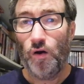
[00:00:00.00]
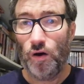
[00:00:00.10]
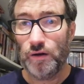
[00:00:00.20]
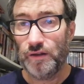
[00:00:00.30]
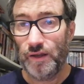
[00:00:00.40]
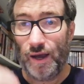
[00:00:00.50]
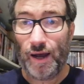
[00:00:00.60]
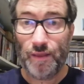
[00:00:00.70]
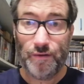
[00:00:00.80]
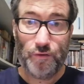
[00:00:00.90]
on the
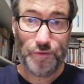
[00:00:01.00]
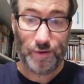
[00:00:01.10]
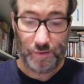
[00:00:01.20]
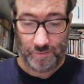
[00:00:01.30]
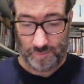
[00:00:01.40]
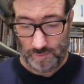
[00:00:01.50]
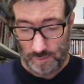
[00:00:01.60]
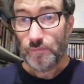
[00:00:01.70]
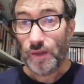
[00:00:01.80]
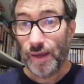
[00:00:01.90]
other release.
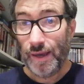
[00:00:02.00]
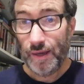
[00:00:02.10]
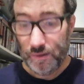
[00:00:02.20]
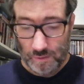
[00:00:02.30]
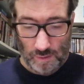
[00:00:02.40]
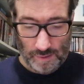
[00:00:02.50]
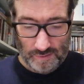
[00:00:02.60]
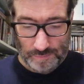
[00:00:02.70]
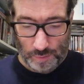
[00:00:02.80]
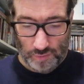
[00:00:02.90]
And the
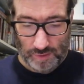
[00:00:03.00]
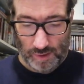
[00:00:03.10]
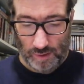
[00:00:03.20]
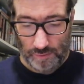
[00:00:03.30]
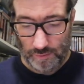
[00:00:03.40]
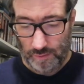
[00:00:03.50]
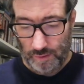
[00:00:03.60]
last postcard